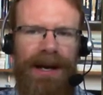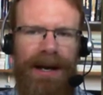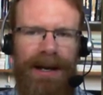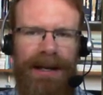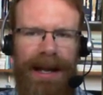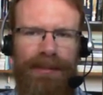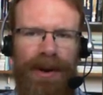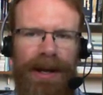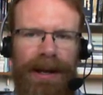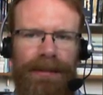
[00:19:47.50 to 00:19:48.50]
uh,
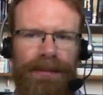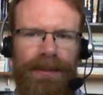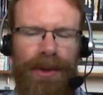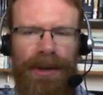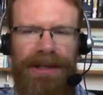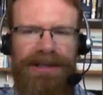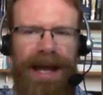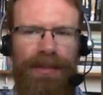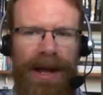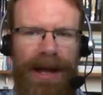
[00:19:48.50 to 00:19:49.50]
Abraham, or it's
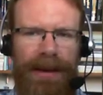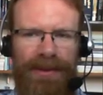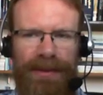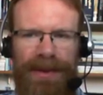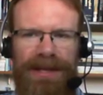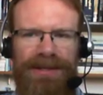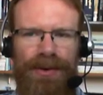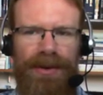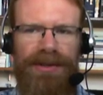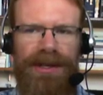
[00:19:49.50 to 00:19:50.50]
Abraham in the P
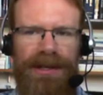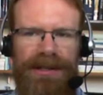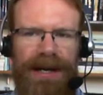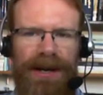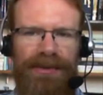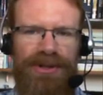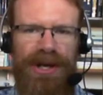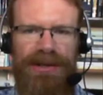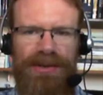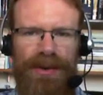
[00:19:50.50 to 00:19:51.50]
source, uh, Sarah in the
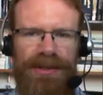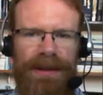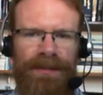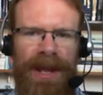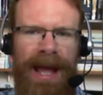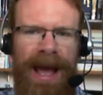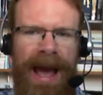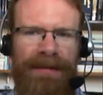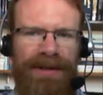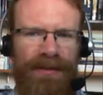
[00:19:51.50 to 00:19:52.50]
J source.
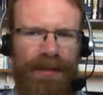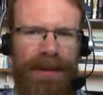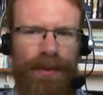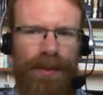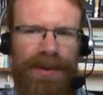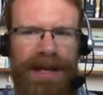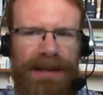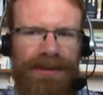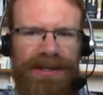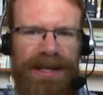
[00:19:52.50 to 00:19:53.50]
Having different people
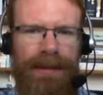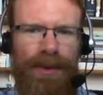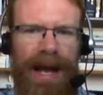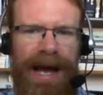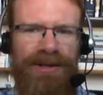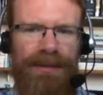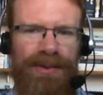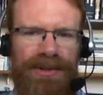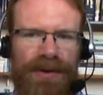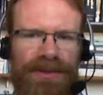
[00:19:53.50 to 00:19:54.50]
repeat the same reaction
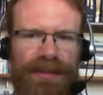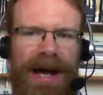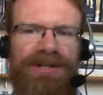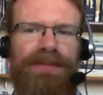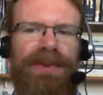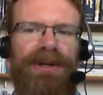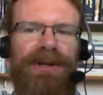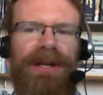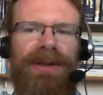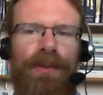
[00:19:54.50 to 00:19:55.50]
preserves the
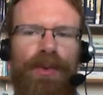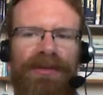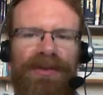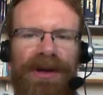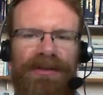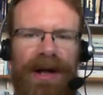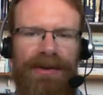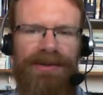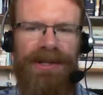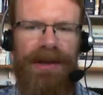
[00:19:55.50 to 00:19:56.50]
possibility that one event
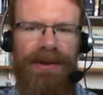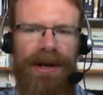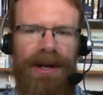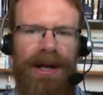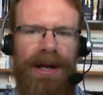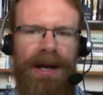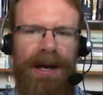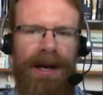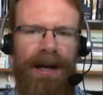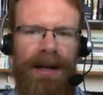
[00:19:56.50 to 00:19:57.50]
follows the other
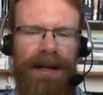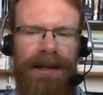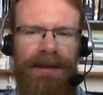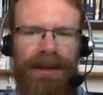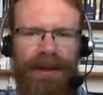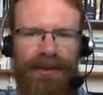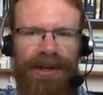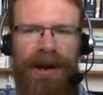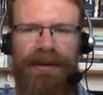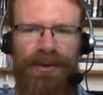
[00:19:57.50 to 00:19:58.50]
uh, in uh, the
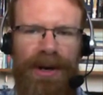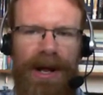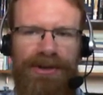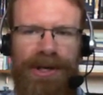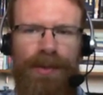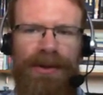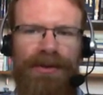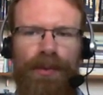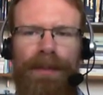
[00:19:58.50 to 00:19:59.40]
narrative chronology rather than